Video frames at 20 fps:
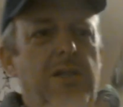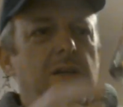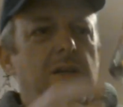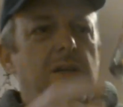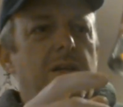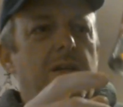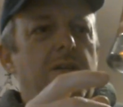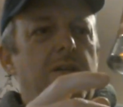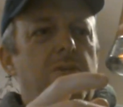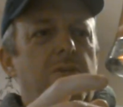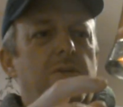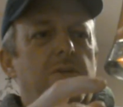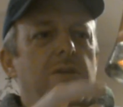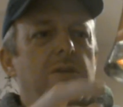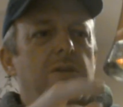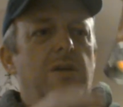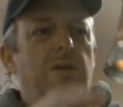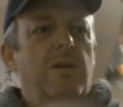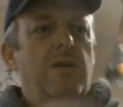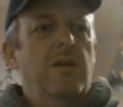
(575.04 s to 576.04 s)
got into it,
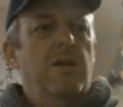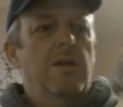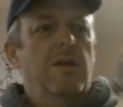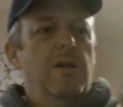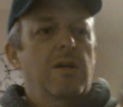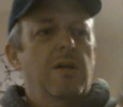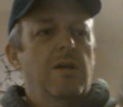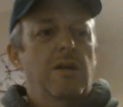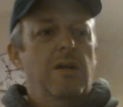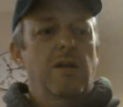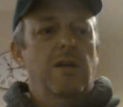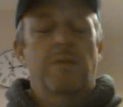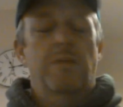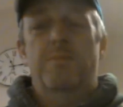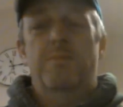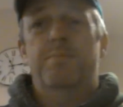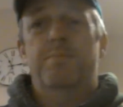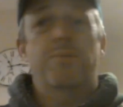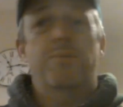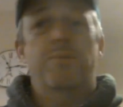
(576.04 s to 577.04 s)

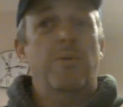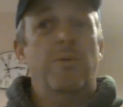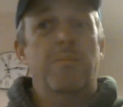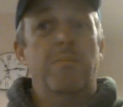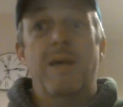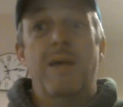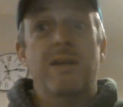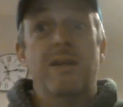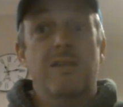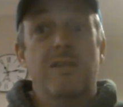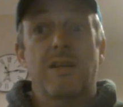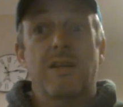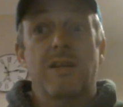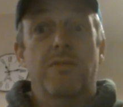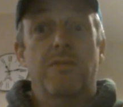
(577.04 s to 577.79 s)
but man, is it ever